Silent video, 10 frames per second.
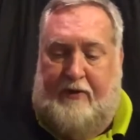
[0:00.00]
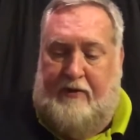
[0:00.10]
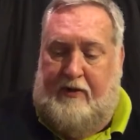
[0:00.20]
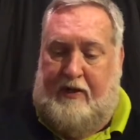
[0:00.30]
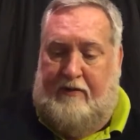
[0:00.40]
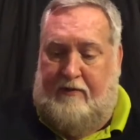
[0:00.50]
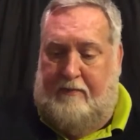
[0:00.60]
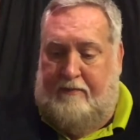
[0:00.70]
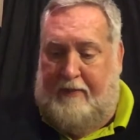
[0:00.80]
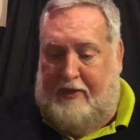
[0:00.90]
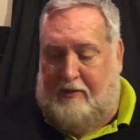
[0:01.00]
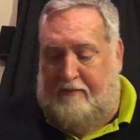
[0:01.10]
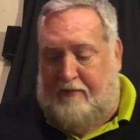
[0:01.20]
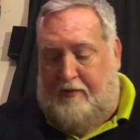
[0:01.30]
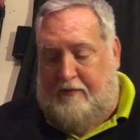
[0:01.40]
that you need to match up
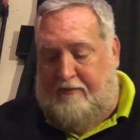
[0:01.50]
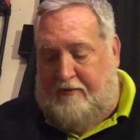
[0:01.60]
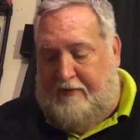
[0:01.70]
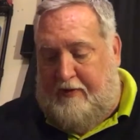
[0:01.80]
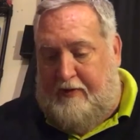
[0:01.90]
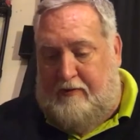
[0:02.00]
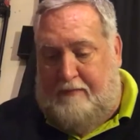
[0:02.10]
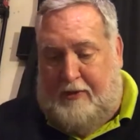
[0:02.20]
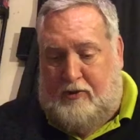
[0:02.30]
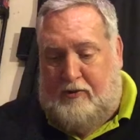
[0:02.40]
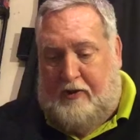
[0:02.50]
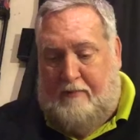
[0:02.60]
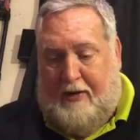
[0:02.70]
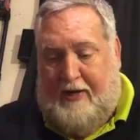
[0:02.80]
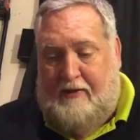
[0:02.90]
for the various pictures that you
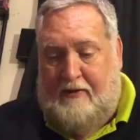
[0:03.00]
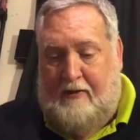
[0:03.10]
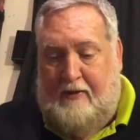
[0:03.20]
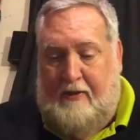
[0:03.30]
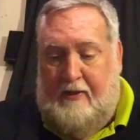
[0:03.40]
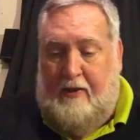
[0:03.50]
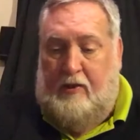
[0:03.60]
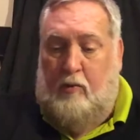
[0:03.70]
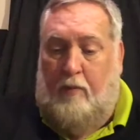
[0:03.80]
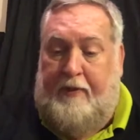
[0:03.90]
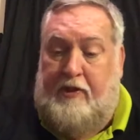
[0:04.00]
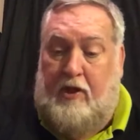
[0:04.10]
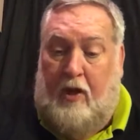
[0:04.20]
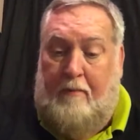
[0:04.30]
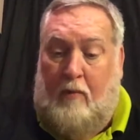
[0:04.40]
paint, you will
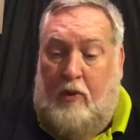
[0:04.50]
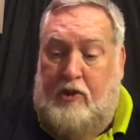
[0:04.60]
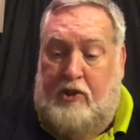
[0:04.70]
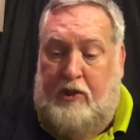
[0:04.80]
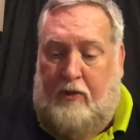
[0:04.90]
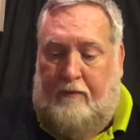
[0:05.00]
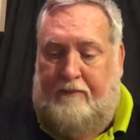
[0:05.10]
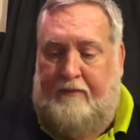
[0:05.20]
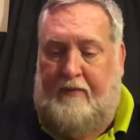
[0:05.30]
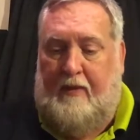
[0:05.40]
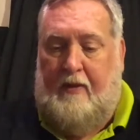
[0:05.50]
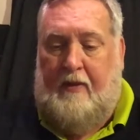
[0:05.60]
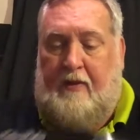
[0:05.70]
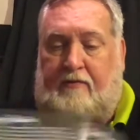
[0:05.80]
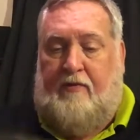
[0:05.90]
become more chill.
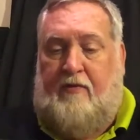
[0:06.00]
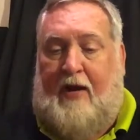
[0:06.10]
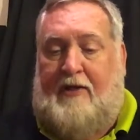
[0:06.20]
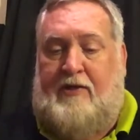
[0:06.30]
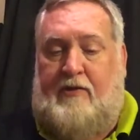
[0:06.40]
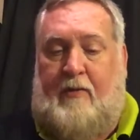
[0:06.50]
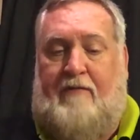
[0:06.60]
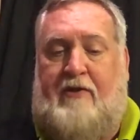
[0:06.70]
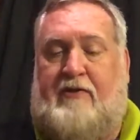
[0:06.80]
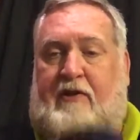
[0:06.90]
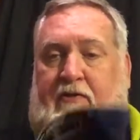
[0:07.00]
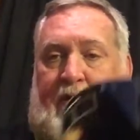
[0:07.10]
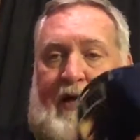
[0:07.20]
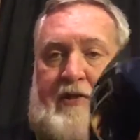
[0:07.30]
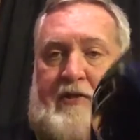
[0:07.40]
So directions, whenever you see
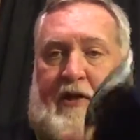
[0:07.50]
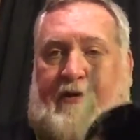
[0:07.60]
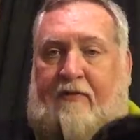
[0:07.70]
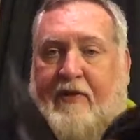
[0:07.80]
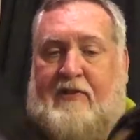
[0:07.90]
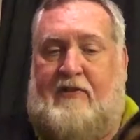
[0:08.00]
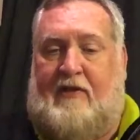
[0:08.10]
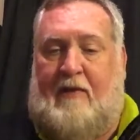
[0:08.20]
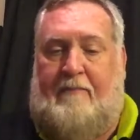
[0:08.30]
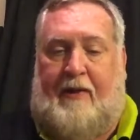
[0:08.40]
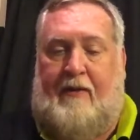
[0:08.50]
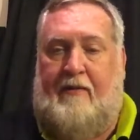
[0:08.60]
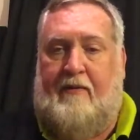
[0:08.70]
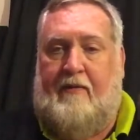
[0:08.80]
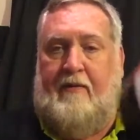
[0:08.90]
directions that are this skimpy,
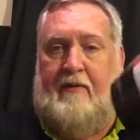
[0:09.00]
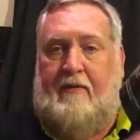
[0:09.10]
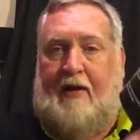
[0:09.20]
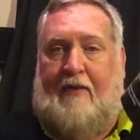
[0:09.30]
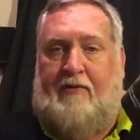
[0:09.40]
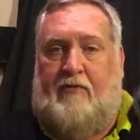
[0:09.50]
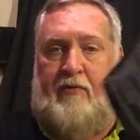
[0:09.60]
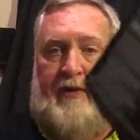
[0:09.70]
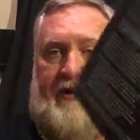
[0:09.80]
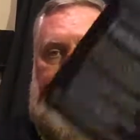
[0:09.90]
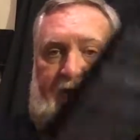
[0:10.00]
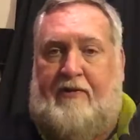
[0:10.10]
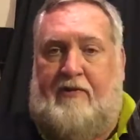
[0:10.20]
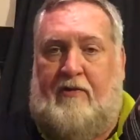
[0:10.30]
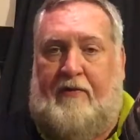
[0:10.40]
and there's really
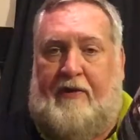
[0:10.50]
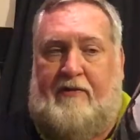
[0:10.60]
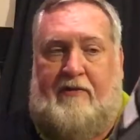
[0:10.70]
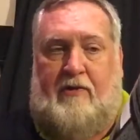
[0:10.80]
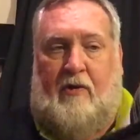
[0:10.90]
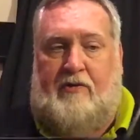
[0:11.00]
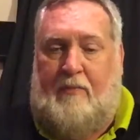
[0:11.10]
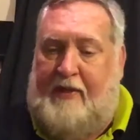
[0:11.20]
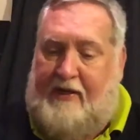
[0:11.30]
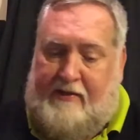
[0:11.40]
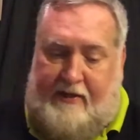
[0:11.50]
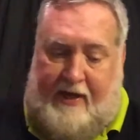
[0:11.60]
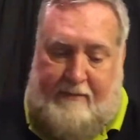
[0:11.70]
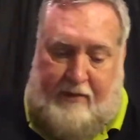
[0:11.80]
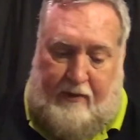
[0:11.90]
nothing to this, you know it's going to be an easy
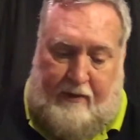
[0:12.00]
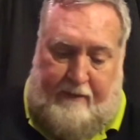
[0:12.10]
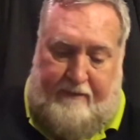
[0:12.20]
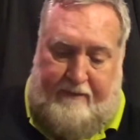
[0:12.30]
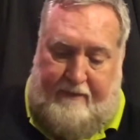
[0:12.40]
game to learn.